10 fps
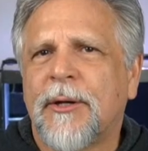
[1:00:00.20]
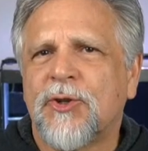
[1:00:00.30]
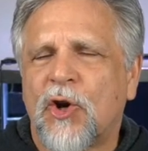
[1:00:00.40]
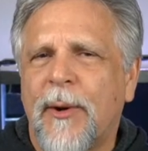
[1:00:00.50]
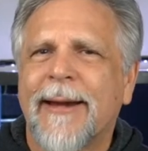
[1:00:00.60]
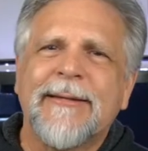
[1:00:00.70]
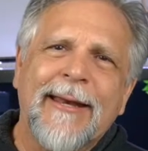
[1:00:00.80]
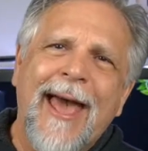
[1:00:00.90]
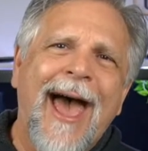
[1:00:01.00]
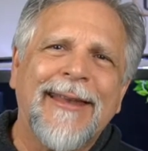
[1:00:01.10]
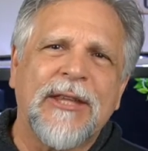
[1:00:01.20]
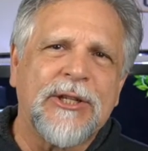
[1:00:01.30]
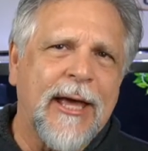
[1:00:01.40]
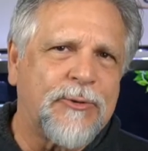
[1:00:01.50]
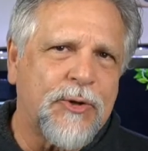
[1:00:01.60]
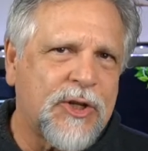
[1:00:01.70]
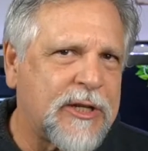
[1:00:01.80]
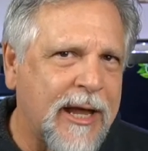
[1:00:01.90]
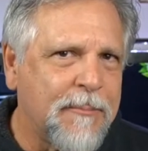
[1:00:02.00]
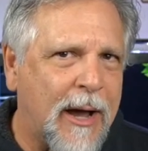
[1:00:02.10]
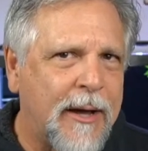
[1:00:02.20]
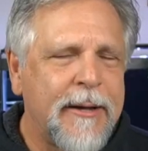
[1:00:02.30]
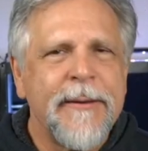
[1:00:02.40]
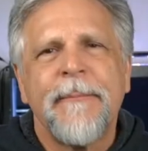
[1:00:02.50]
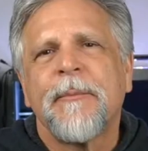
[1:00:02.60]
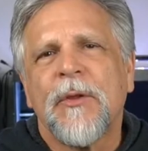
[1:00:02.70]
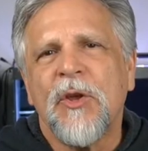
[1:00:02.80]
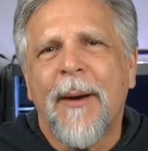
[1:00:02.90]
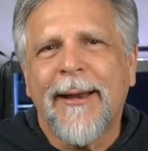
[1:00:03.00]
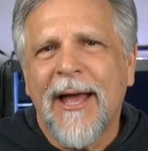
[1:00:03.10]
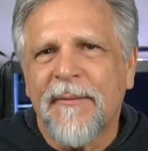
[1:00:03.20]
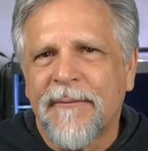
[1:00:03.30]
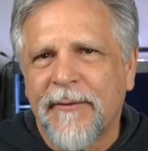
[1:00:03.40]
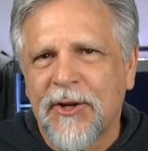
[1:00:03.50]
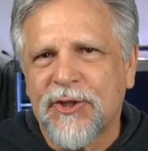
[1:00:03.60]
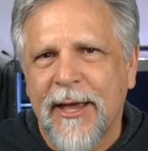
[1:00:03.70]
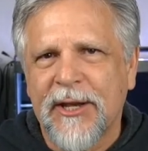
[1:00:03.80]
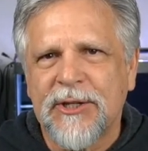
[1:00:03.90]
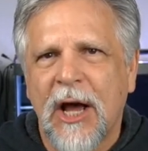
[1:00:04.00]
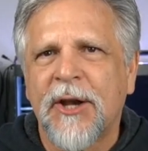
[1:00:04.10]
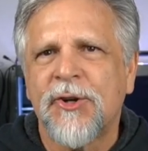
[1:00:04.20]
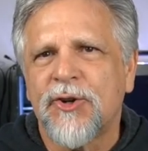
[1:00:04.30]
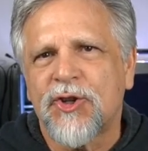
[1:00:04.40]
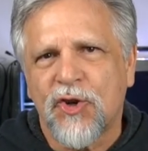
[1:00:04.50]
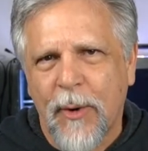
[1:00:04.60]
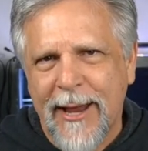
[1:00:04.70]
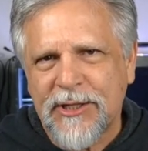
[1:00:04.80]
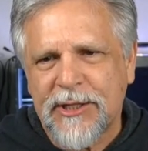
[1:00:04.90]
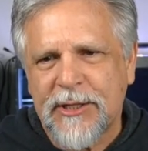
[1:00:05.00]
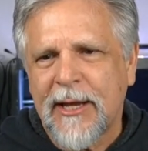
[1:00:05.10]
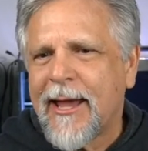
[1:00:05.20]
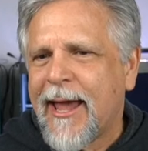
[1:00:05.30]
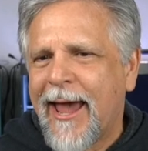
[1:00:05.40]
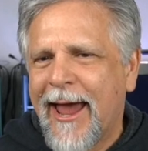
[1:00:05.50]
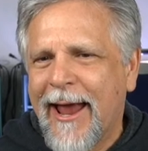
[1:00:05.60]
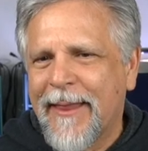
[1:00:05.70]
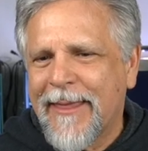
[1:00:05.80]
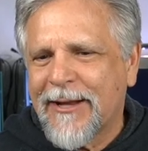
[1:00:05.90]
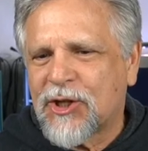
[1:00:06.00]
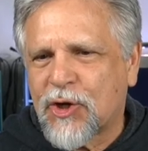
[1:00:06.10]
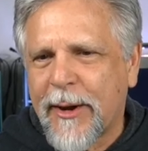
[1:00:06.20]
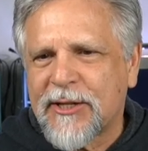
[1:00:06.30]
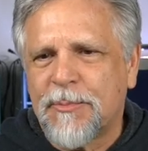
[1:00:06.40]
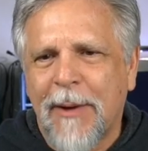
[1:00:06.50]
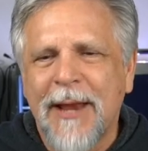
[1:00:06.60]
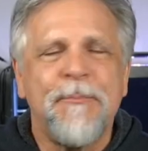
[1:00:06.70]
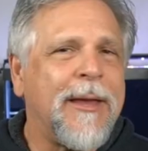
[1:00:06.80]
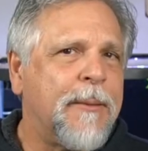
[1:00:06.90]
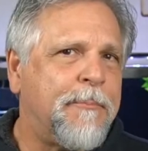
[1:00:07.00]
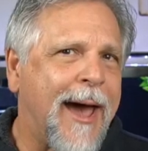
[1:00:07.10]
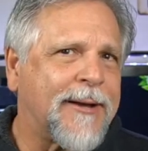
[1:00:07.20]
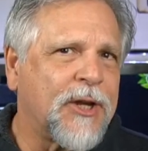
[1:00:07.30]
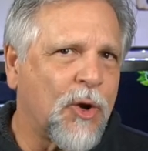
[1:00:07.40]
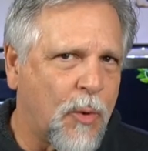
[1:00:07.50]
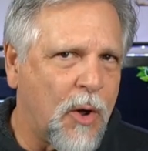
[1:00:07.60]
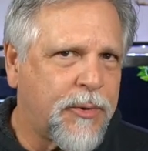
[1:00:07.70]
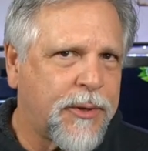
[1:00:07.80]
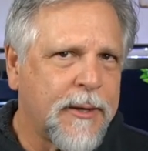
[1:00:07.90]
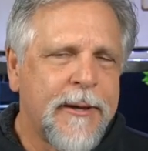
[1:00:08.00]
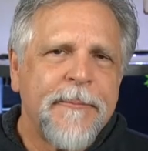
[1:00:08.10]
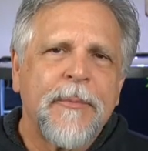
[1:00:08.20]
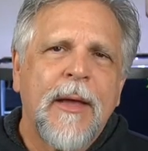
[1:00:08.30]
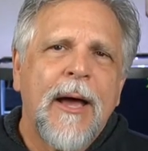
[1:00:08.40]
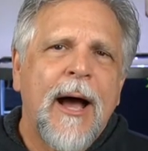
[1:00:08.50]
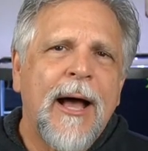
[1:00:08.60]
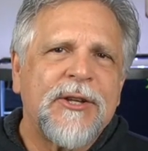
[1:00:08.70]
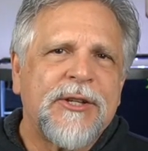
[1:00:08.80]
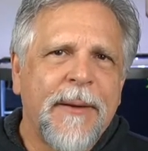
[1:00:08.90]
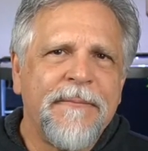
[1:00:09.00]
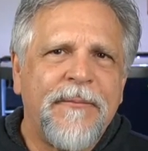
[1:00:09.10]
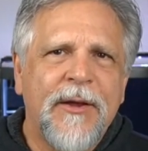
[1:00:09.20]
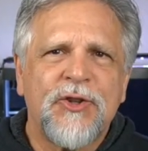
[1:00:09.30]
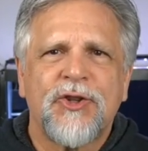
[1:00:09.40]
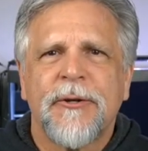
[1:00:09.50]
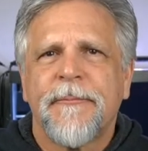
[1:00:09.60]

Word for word: directed at the tetrastigma, you might have a fish that is under stress, and that stress might be impacting growth. Uh, some fish